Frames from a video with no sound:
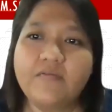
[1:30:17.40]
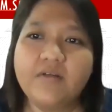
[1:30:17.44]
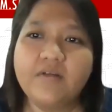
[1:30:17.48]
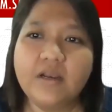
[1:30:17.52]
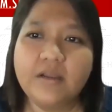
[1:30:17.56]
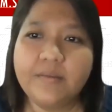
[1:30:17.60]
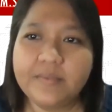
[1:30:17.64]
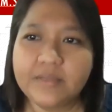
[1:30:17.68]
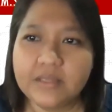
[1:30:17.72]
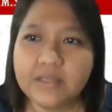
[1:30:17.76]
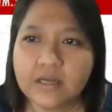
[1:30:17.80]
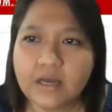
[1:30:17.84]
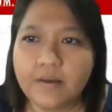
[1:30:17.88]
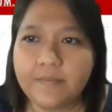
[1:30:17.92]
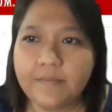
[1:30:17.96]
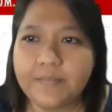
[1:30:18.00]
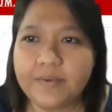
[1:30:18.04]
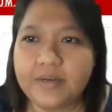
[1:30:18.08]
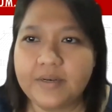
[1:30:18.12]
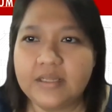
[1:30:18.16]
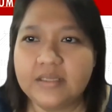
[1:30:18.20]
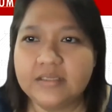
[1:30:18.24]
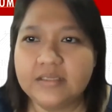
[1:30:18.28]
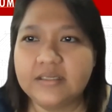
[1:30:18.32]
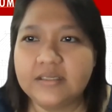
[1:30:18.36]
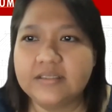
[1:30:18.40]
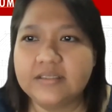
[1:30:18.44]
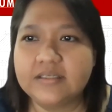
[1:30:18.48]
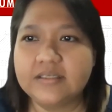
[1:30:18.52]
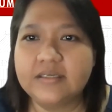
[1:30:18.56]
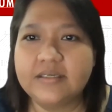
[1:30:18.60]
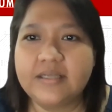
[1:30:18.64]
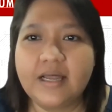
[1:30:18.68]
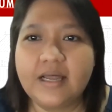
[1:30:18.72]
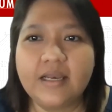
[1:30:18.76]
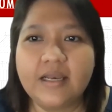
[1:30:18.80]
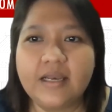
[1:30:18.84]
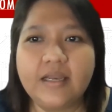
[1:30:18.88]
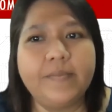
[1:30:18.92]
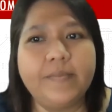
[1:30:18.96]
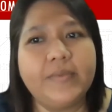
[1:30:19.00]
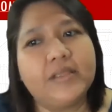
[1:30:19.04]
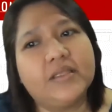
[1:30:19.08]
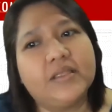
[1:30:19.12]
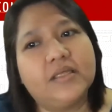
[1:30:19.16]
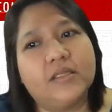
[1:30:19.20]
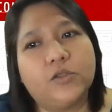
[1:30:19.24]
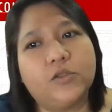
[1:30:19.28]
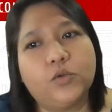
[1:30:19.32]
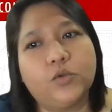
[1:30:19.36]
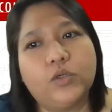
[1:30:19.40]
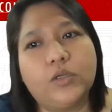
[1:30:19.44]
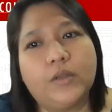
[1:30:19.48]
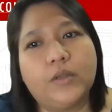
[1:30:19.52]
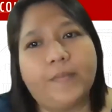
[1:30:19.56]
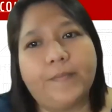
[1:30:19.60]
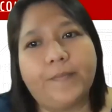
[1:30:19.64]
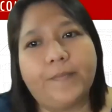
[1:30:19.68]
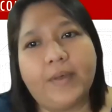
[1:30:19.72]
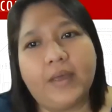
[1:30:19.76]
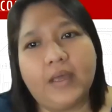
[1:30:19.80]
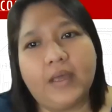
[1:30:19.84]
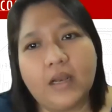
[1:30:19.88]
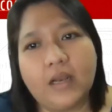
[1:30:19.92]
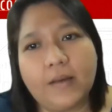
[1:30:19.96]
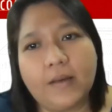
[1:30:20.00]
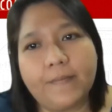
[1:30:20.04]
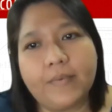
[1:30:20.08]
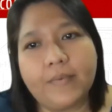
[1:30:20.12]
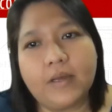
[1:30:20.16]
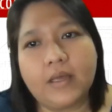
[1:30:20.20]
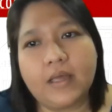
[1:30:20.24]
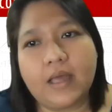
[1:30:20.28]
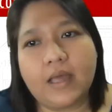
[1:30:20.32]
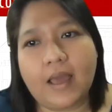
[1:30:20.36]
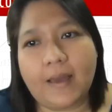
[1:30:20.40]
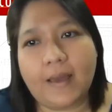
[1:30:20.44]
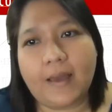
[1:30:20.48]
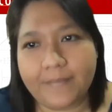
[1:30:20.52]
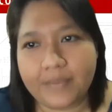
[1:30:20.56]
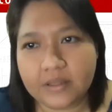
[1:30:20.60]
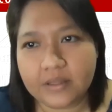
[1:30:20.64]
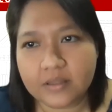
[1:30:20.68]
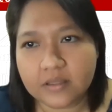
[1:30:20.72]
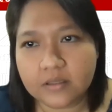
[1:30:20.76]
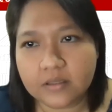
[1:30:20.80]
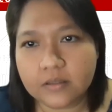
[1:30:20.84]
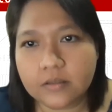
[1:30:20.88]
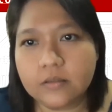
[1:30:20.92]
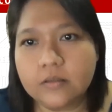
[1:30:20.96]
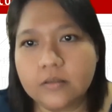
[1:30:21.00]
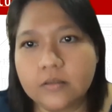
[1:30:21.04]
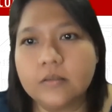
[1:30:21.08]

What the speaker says: limited companies, is the debt limited to the paid up capital?